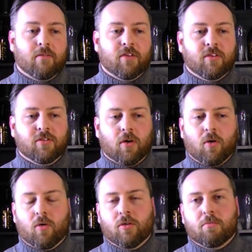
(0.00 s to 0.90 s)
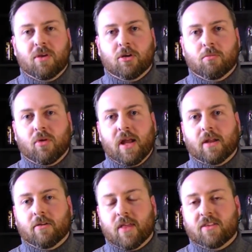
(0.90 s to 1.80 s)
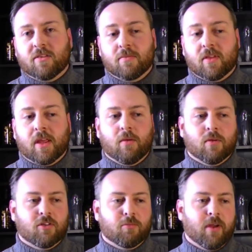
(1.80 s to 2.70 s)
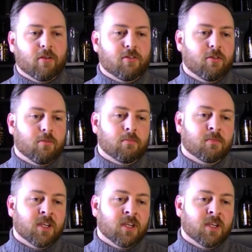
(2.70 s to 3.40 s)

to have his own beer brand, or that's something that he would aspire to.